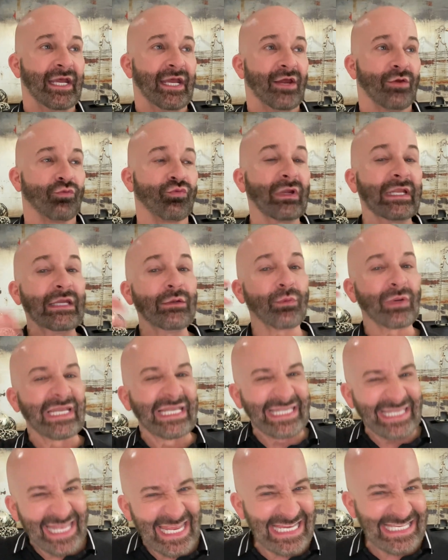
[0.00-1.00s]

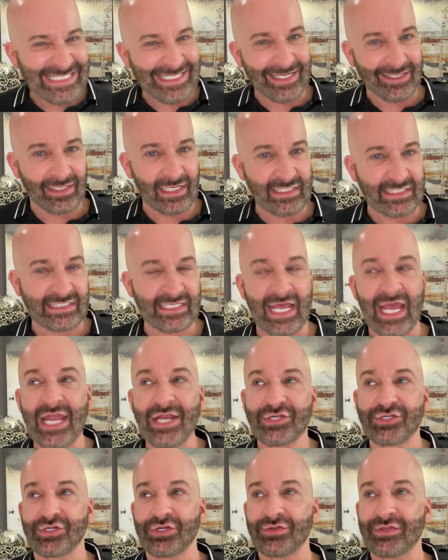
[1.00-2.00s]
released it, let's say,
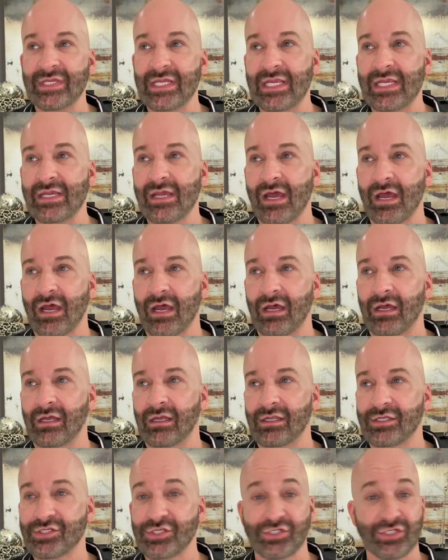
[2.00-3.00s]

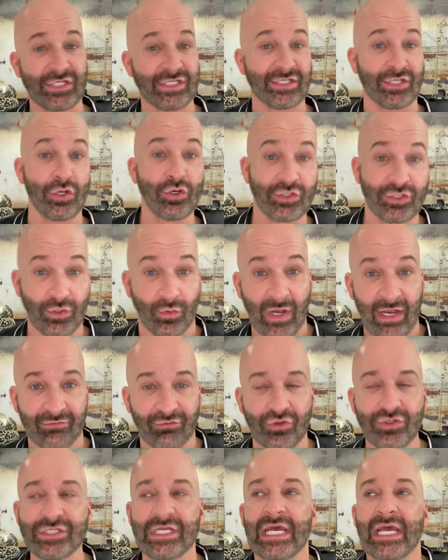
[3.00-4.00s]
to just
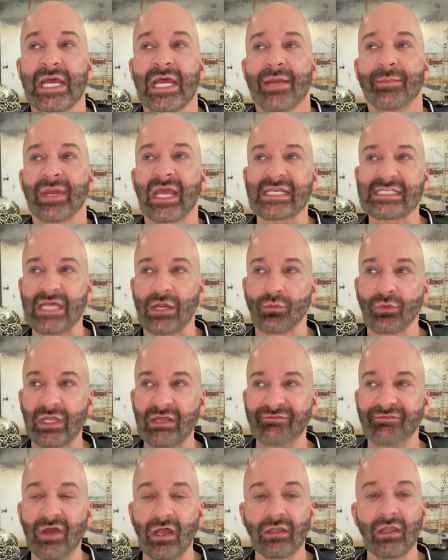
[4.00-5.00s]
whosoever's, because I really
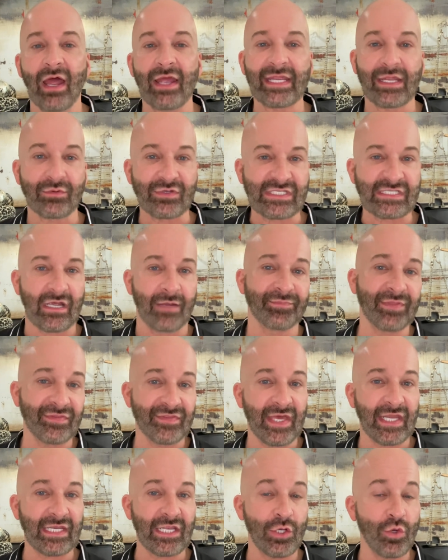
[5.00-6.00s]
felt like it was something
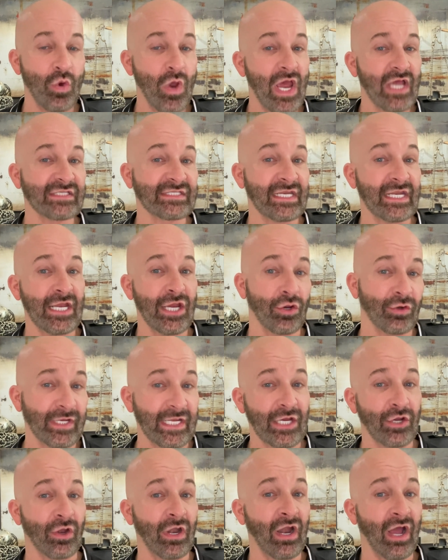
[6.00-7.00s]
that who has an ear to
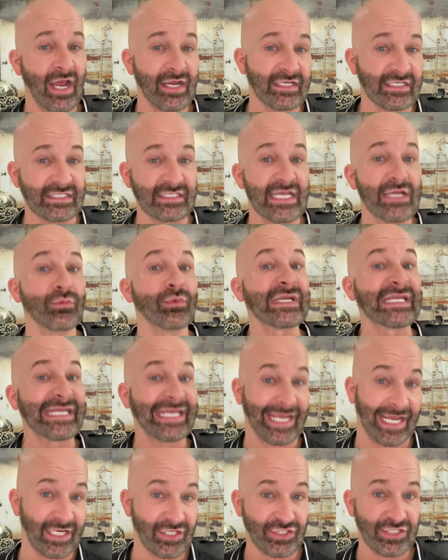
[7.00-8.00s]
hear and an eye to see would
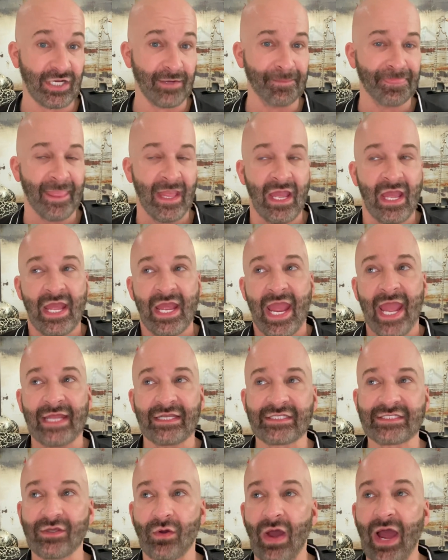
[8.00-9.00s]
catch it.
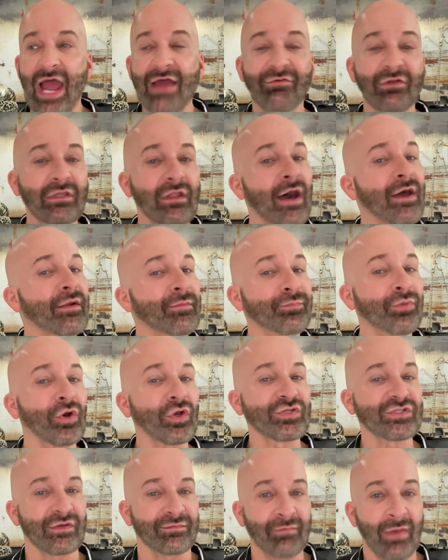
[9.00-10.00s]
And so I have a lot of
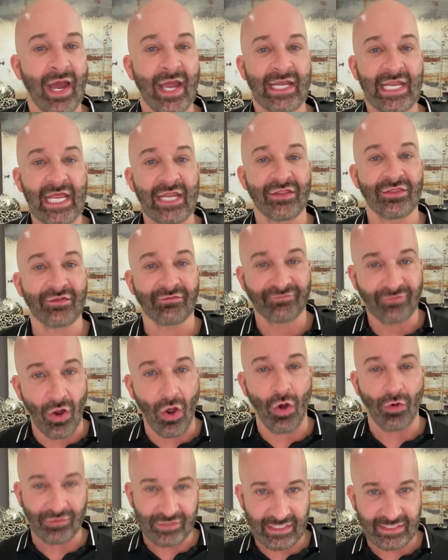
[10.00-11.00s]
books of mine in the
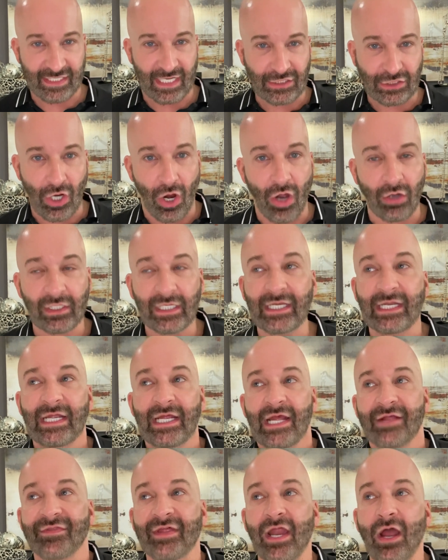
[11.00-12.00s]
vault, as I call it,
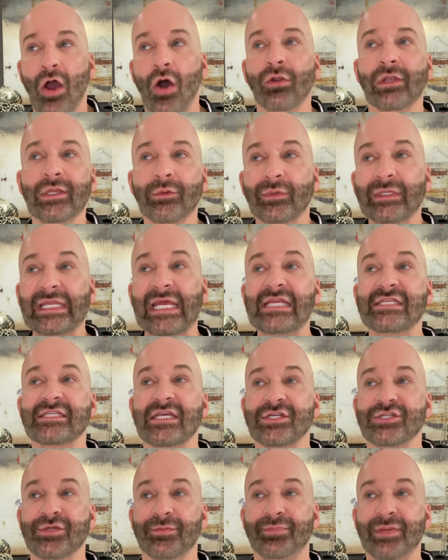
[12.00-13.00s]
that I only release
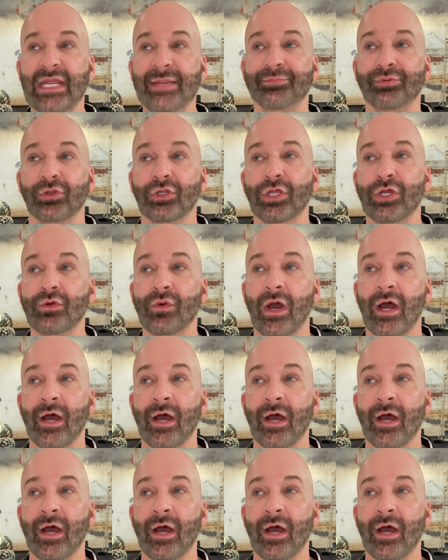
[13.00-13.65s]
it to people who,